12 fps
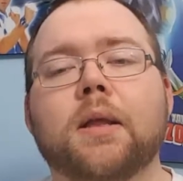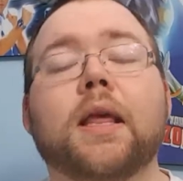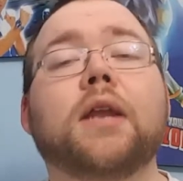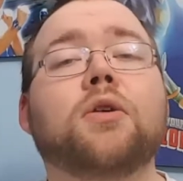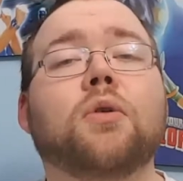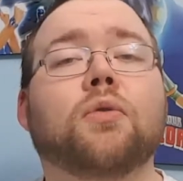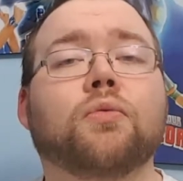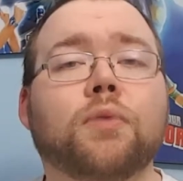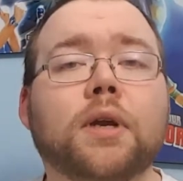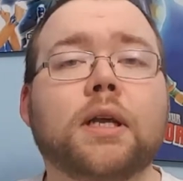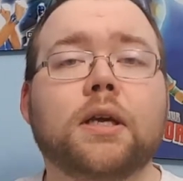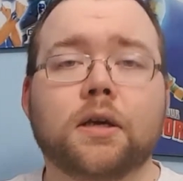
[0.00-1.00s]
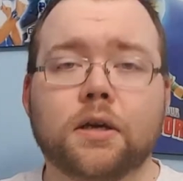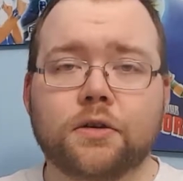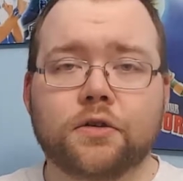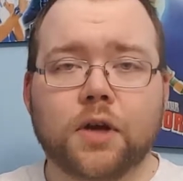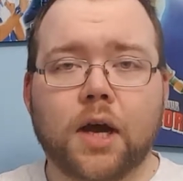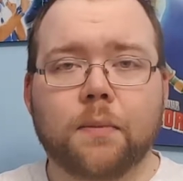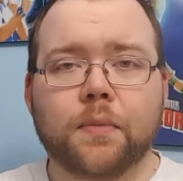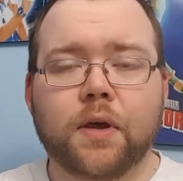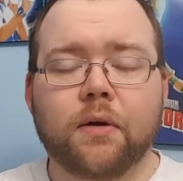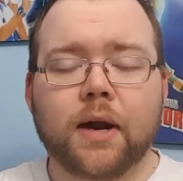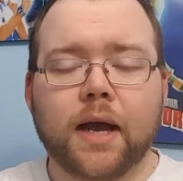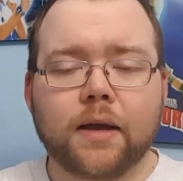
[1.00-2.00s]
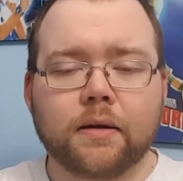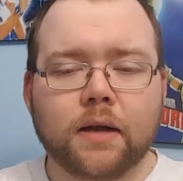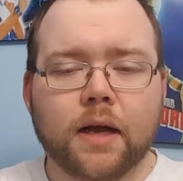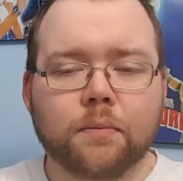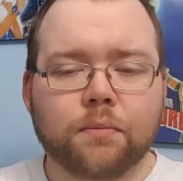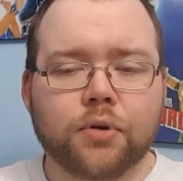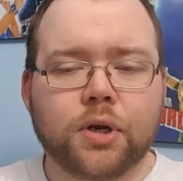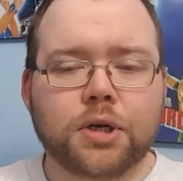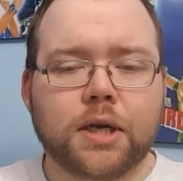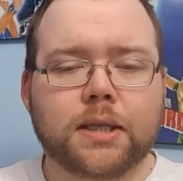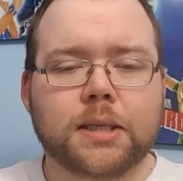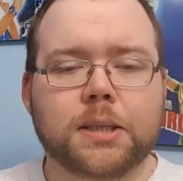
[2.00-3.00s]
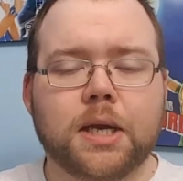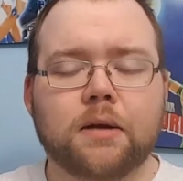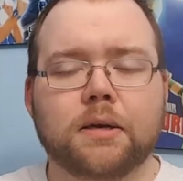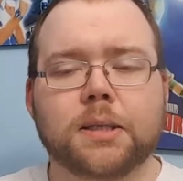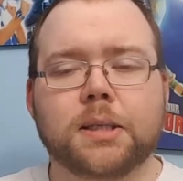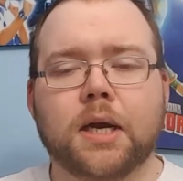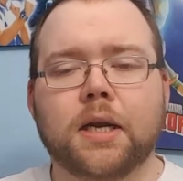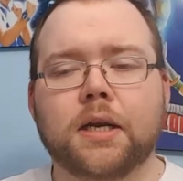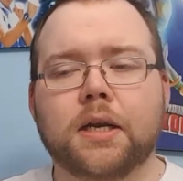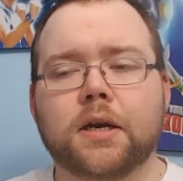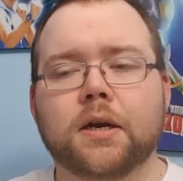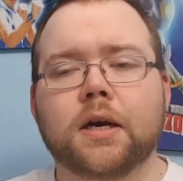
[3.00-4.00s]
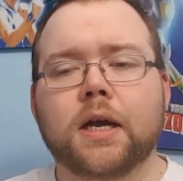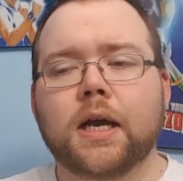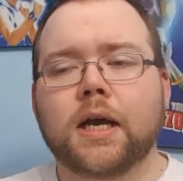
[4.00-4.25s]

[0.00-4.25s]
They do a really good job, though, and I, I appreciate the sound design in here.